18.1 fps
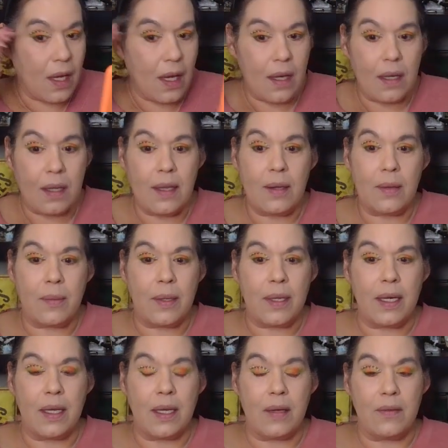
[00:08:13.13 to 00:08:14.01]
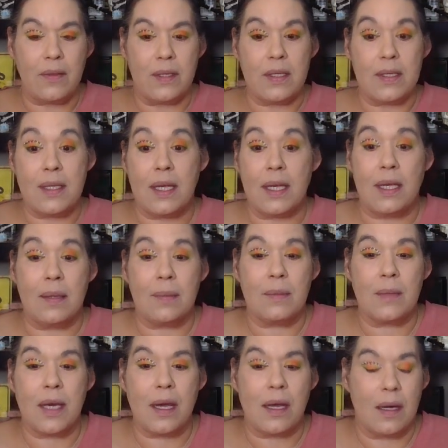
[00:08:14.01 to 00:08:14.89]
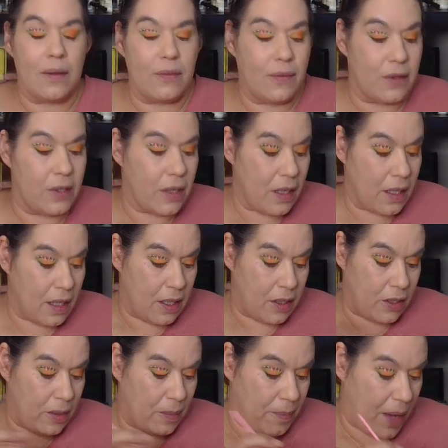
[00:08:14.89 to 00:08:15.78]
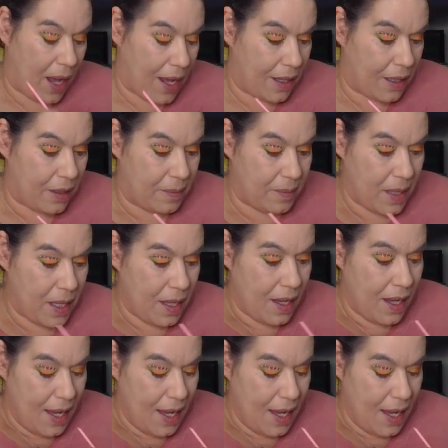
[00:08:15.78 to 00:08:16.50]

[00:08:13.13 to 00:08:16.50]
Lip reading: I'm going to give the same kind of look on the bottom